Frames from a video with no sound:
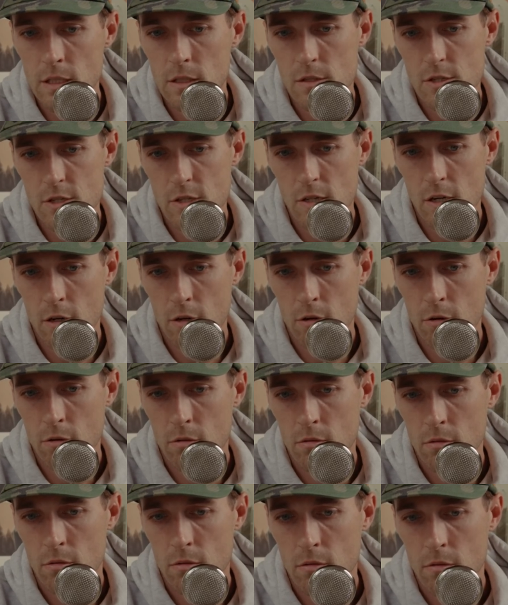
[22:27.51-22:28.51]

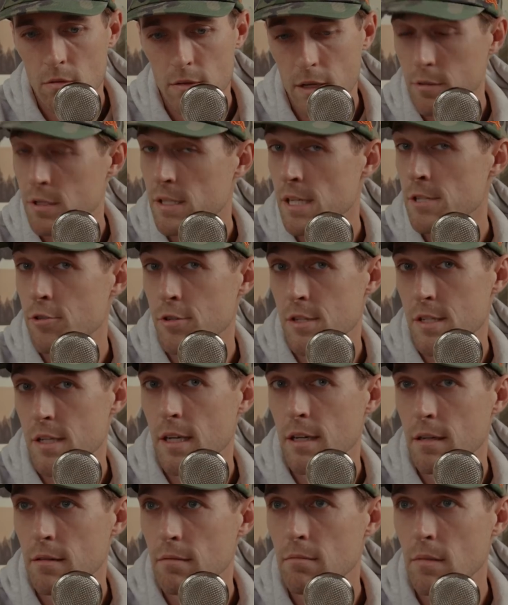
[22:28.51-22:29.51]
So that was
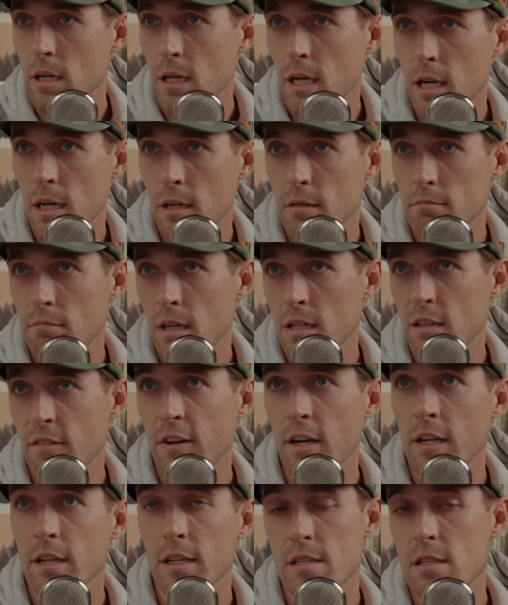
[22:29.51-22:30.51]
interesting. At the
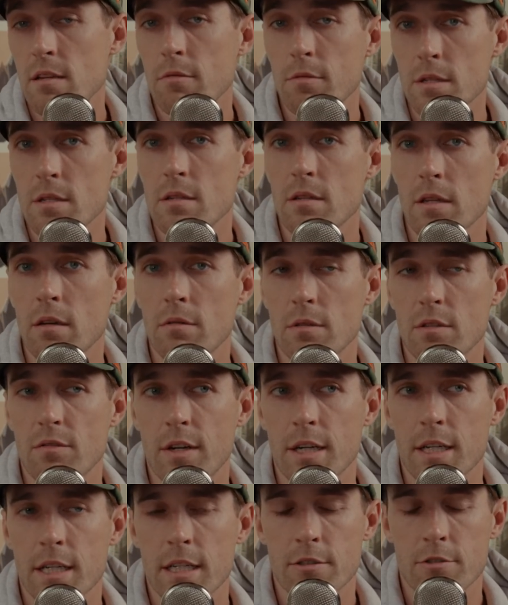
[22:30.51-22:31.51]
very least, it was
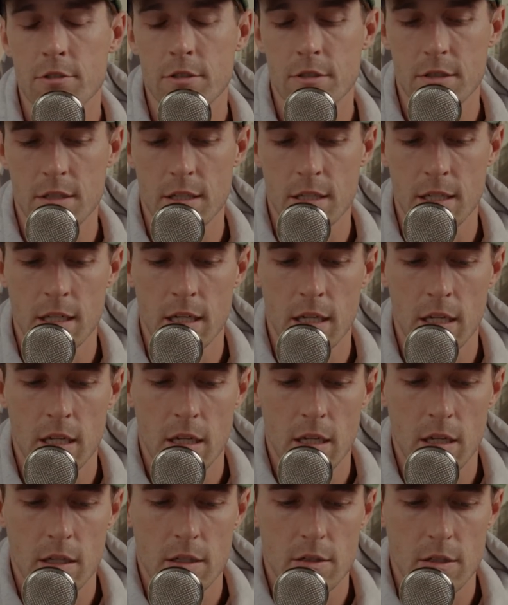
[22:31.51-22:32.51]
very interesting.
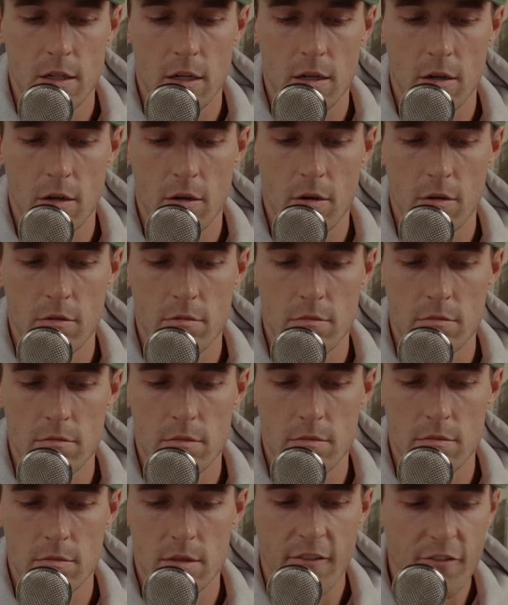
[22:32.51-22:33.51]
So
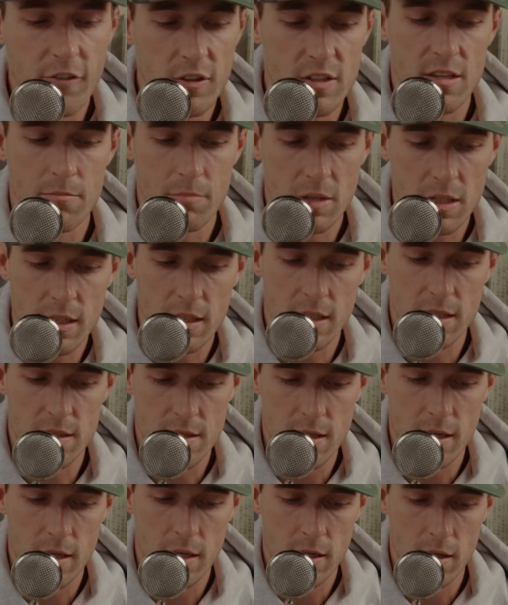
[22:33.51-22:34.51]
definitely something to
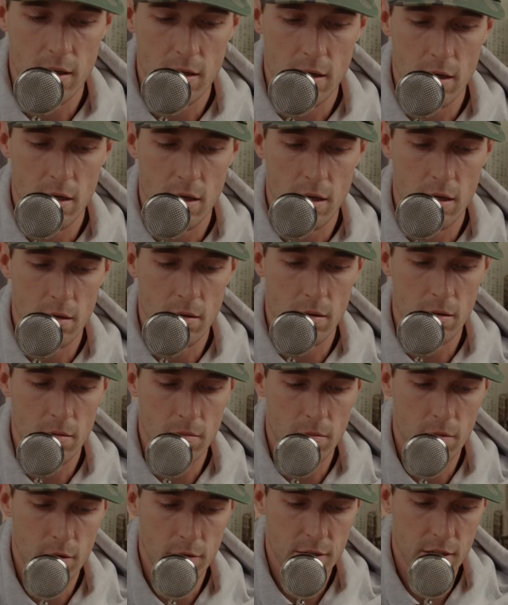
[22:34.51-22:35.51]
consider
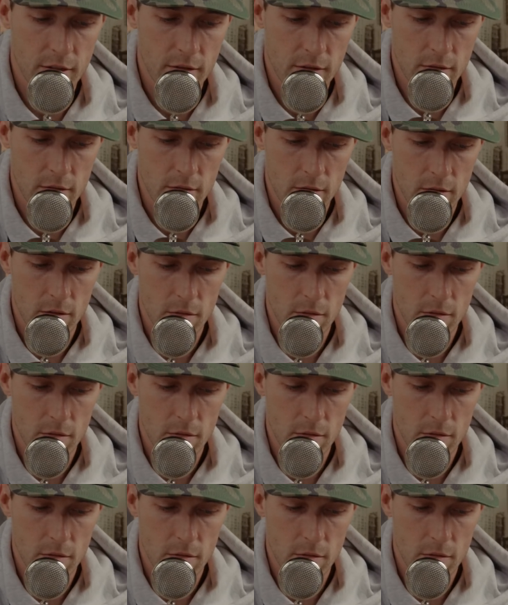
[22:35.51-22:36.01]
moving